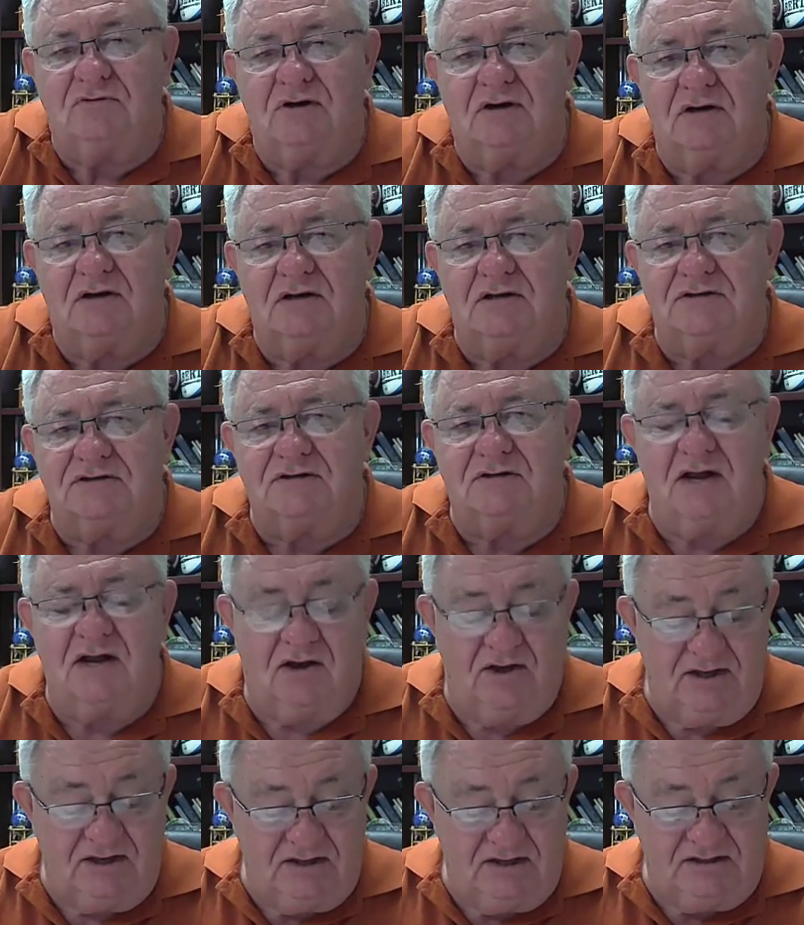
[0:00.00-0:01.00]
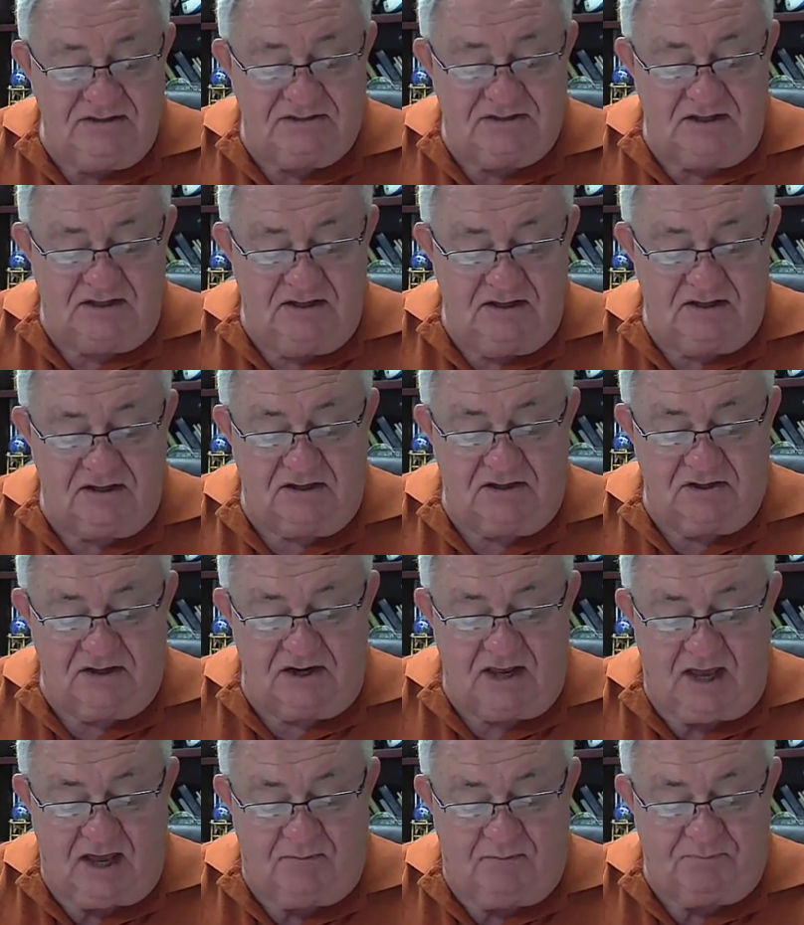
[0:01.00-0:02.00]
it was and how easy it
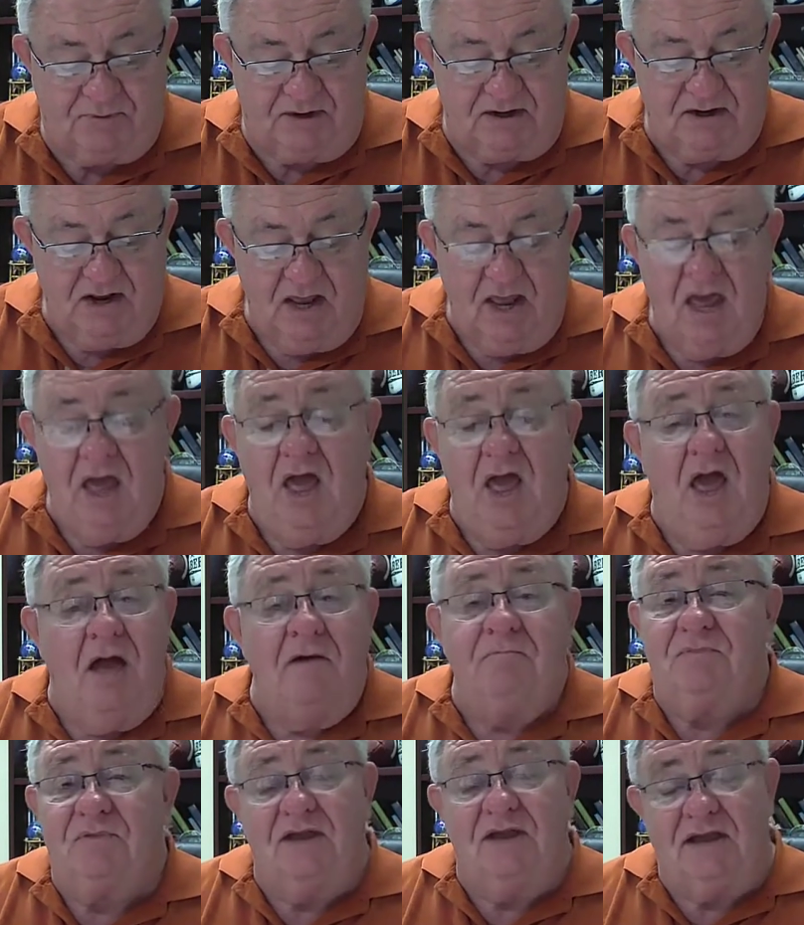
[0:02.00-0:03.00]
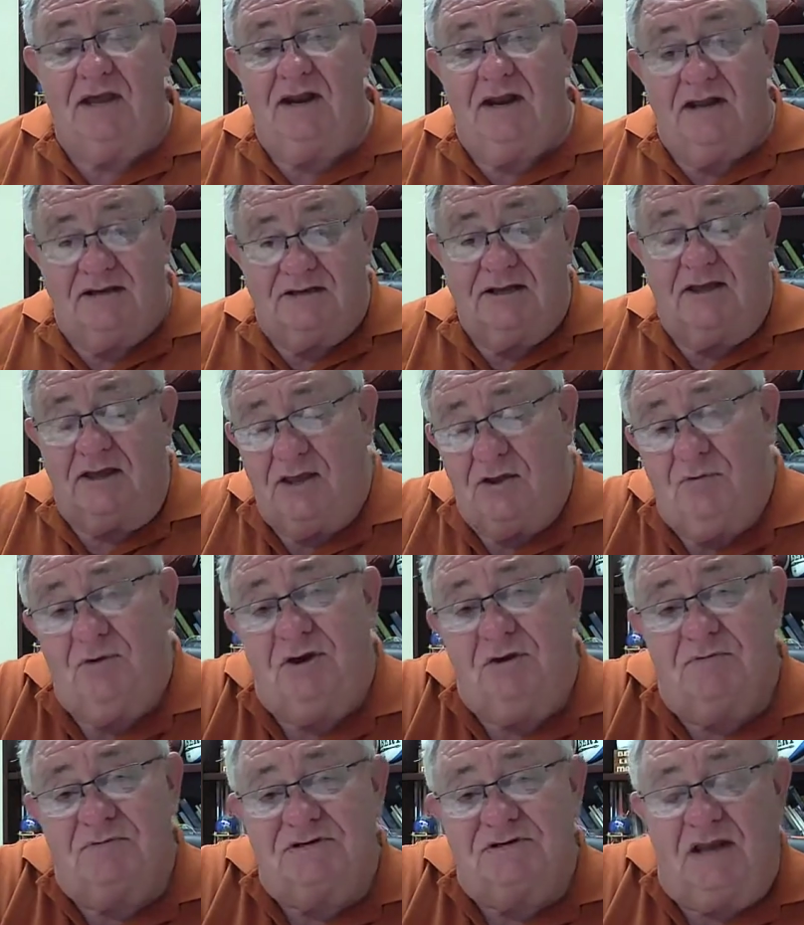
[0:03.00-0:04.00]
could happen can I tell you
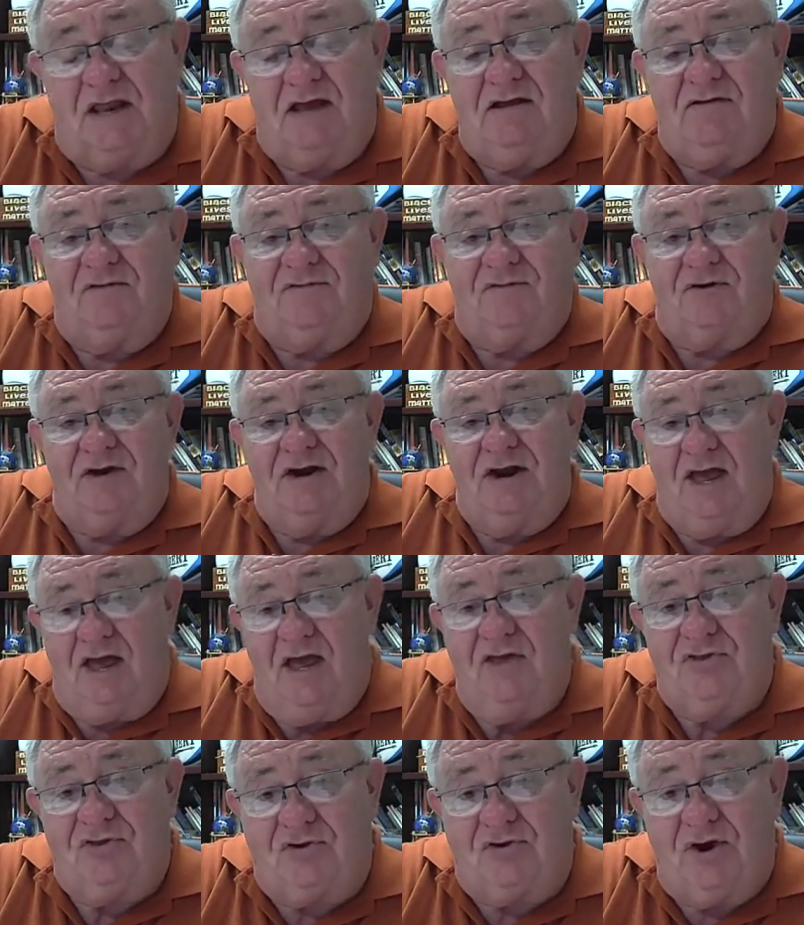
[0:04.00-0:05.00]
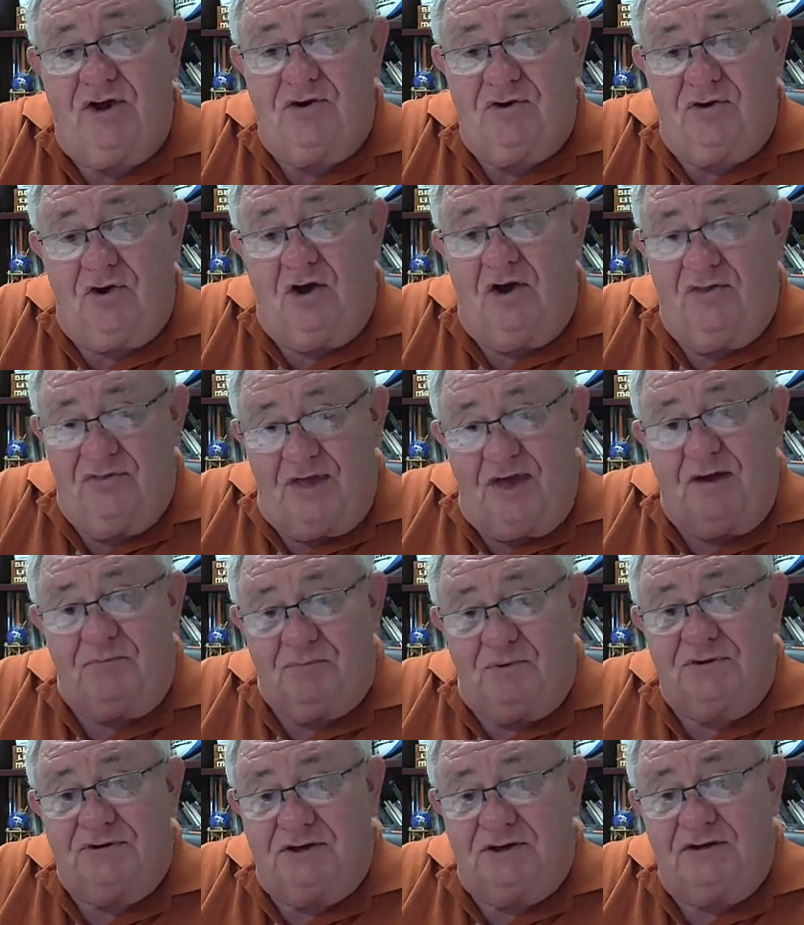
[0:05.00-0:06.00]
what it was like for an eighth grader on
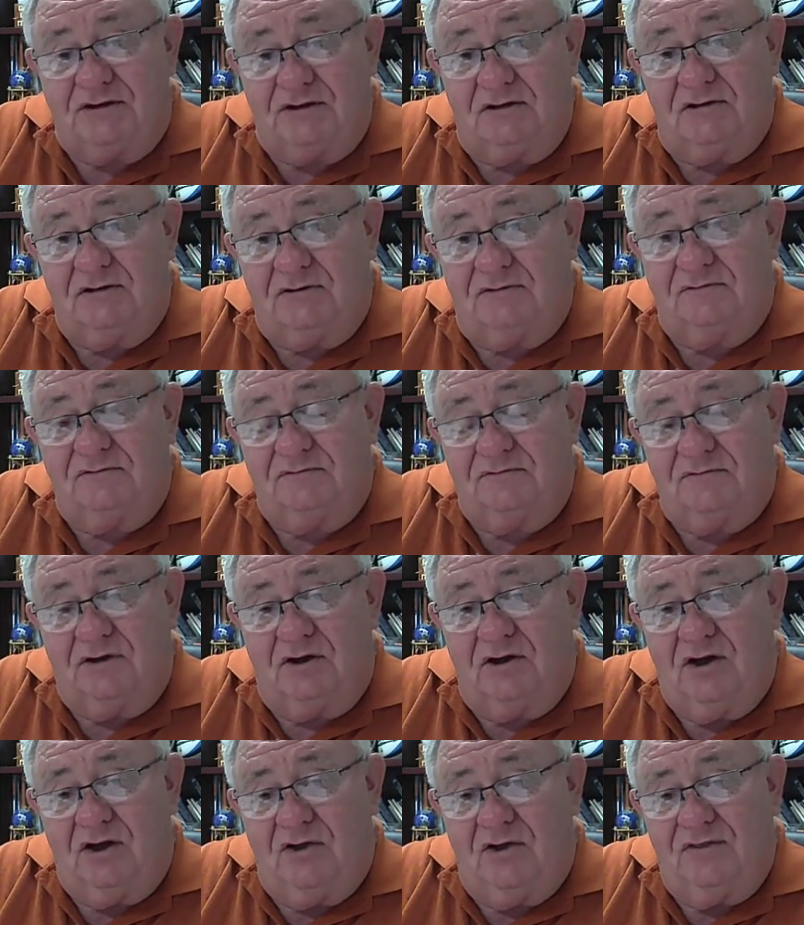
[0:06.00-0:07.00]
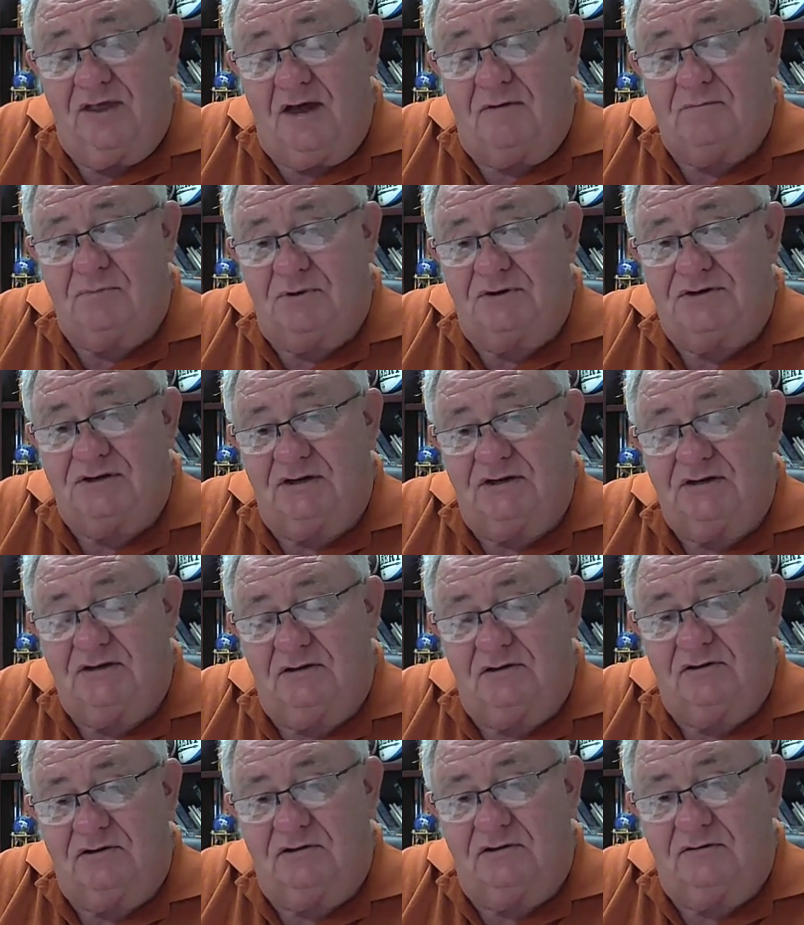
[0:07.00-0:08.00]
that particular uh, on that
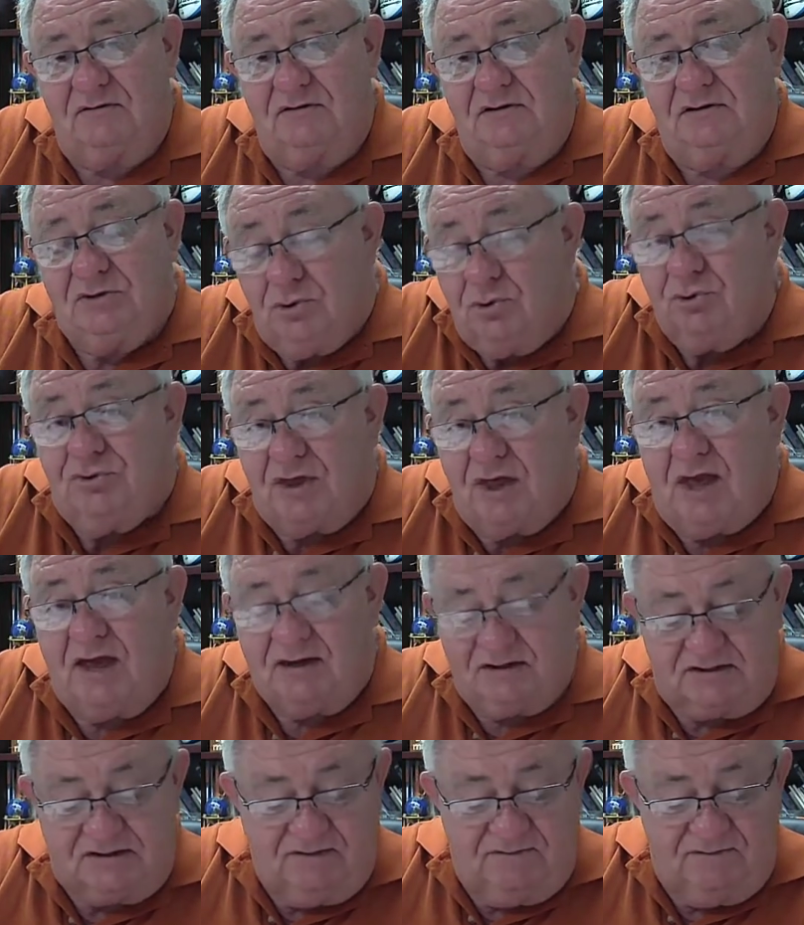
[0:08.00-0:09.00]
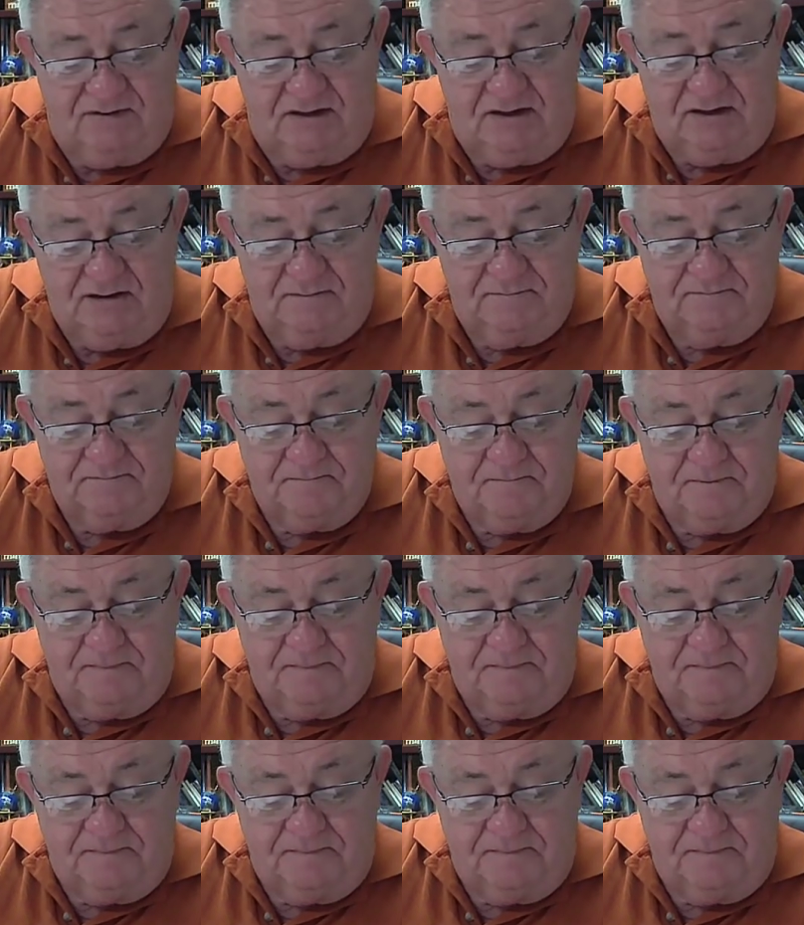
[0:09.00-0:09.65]
particular youth activity?